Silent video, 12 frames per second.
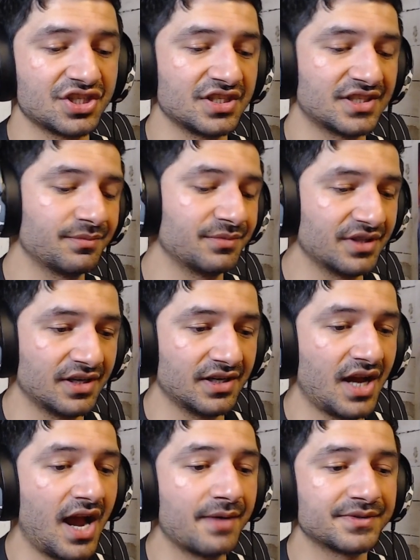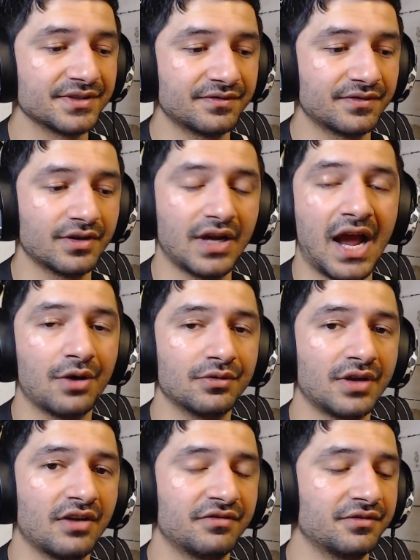some of the options for how
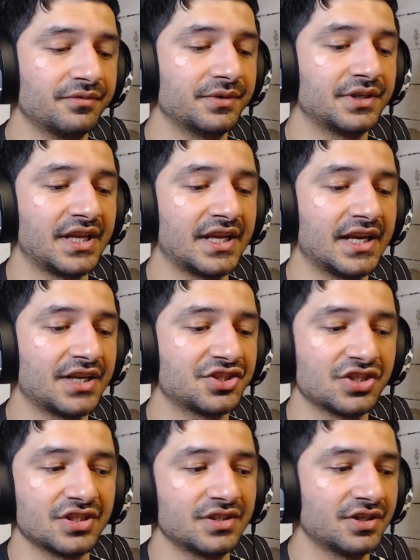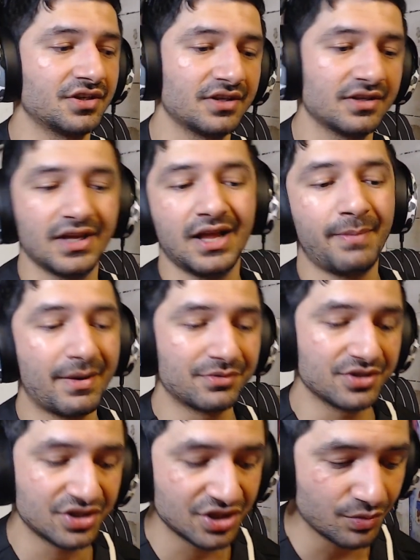now if we can actually, you know, help out with the
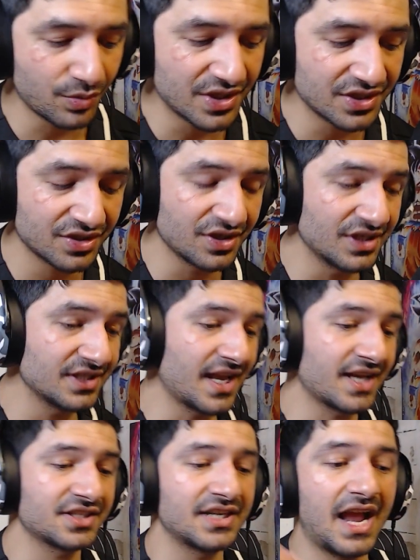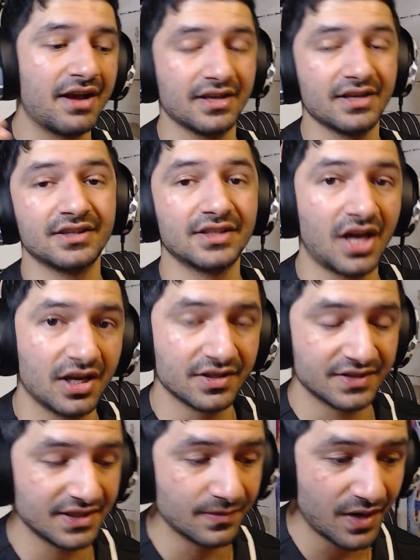situation. So he's actually out here on the
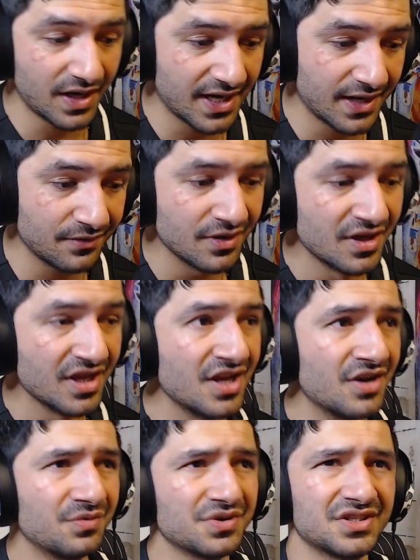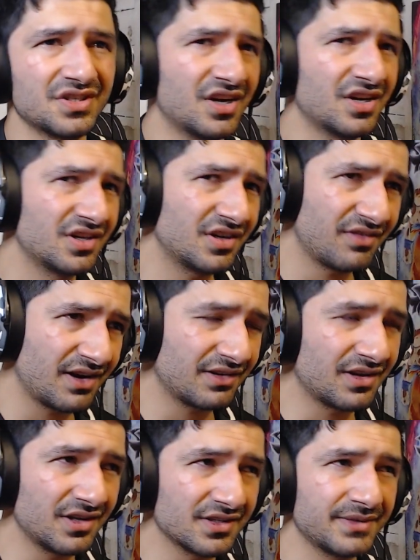Coliseum right now, which is underground
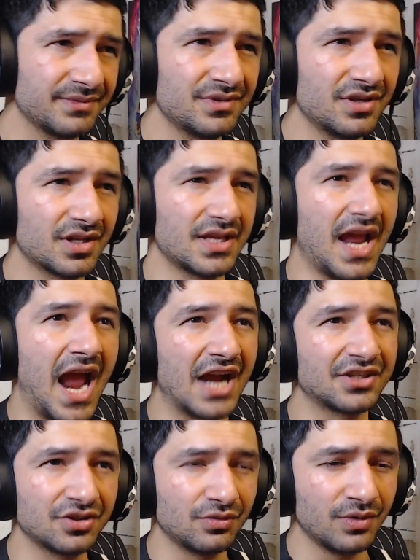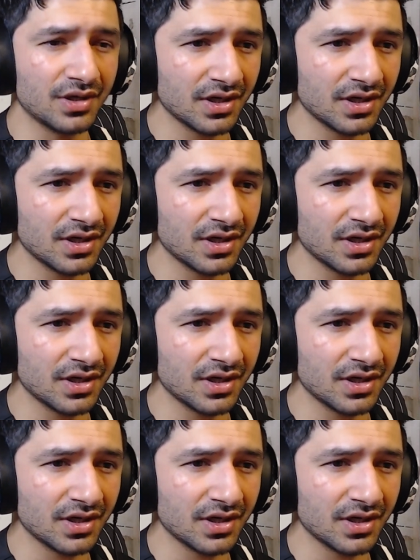Coliseum, not the actual one,